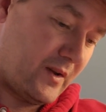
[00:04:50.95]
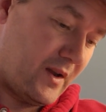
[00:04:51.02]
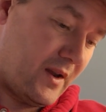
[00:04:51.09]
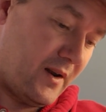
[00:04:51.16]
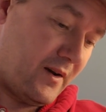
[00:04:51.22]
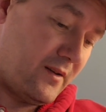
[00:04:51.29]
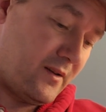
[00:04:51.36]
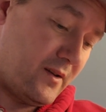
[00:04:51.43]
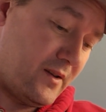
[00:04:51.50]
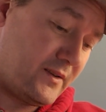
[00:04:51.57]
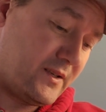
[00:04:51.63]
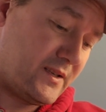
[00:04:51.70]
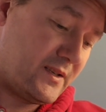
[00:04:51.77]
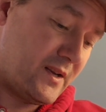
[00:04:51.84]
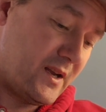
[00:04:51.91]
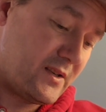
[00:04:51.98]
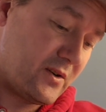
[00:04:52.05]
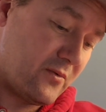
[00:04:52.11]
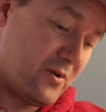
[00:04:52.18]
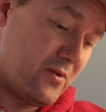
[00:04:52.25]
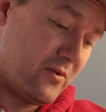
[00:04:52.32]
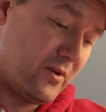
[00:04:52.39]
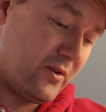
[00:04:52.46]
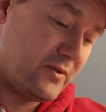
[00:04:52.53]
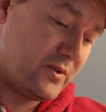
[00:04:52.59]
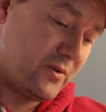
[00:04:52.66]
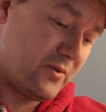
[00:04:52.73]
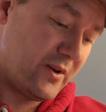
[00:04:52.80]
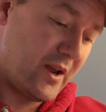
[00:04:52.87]
and it's a real good
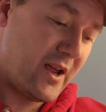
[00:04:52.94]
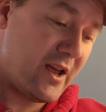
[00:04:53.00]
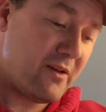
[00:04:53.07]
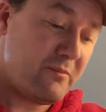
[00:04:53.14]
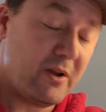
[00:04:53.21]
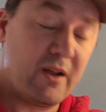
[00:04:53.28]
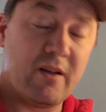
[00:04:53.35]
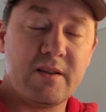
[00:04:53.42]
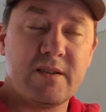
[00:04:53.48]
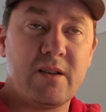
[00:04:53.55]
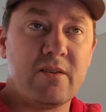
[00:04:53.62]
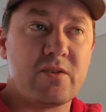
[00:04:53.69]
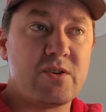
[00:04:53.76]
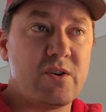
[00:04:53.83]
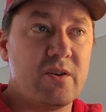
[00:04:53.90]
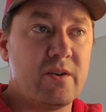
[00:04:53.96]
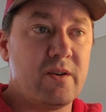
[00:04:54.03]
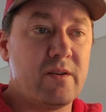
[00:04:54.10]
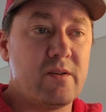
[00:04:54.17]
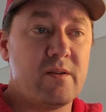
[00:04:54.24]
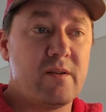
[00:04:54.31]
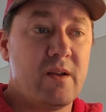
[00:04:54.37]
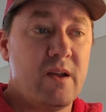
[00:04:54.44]
tool to have because it'll show you